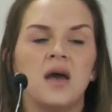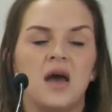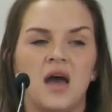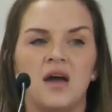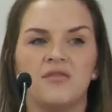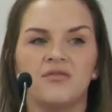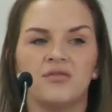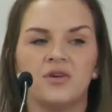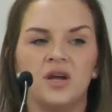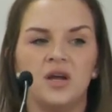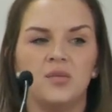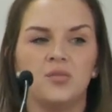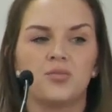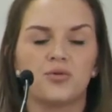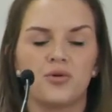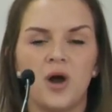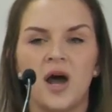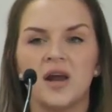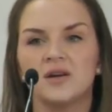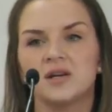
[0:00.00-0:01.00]
every
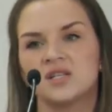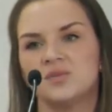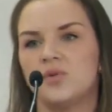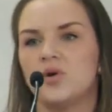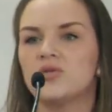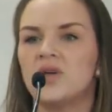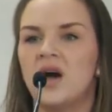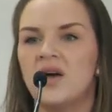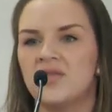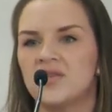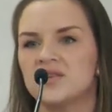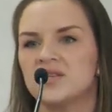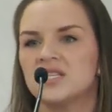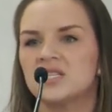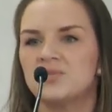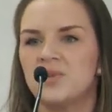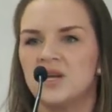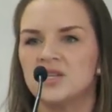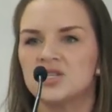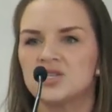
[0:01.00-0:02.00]
product both at the
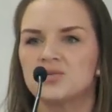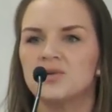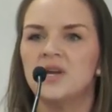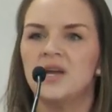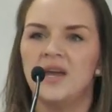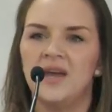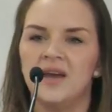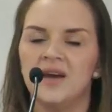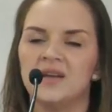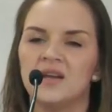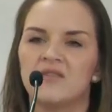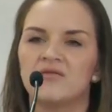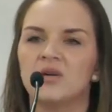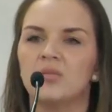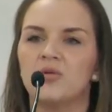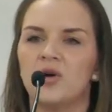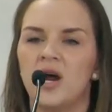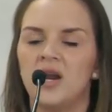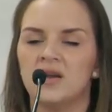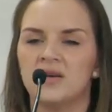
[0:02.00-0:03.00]
dispensary and every
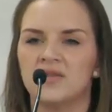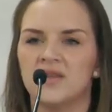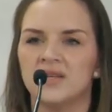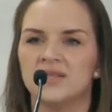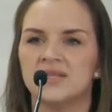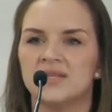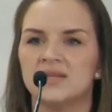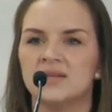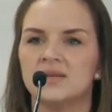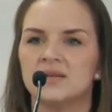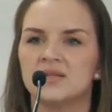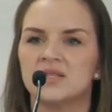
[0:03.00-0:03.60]
product that's